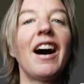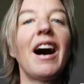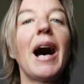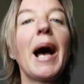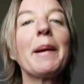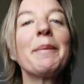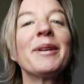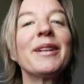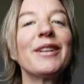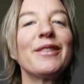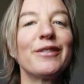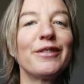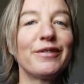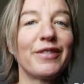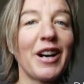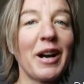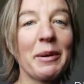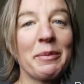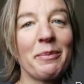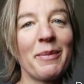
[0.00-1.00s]
I'm an
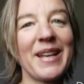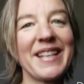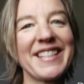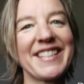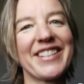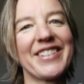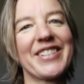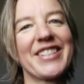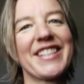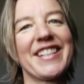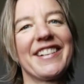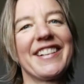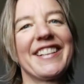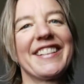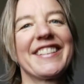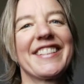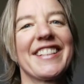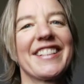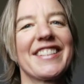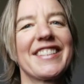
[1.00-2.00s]
environmental
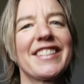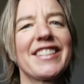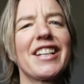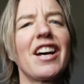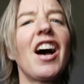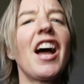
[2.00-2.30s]
scientist.